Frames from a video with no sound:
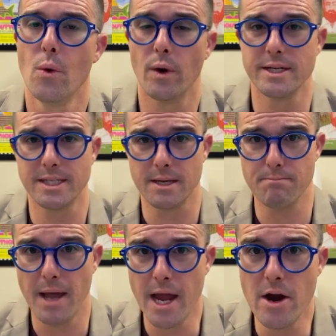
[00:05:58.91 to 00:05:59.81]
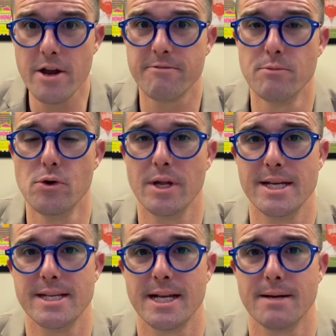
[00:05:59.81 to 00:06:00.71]
Whereas the imperative mood
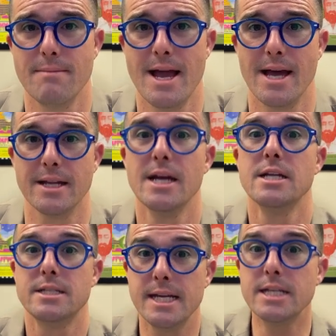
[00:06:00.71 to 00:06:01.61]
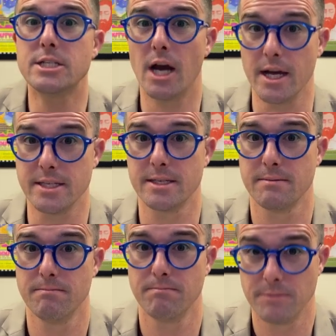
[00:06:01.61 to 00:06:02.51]
is a command. Teach us,
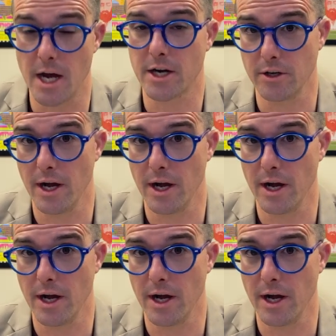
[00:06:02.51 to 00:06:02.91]
Dr.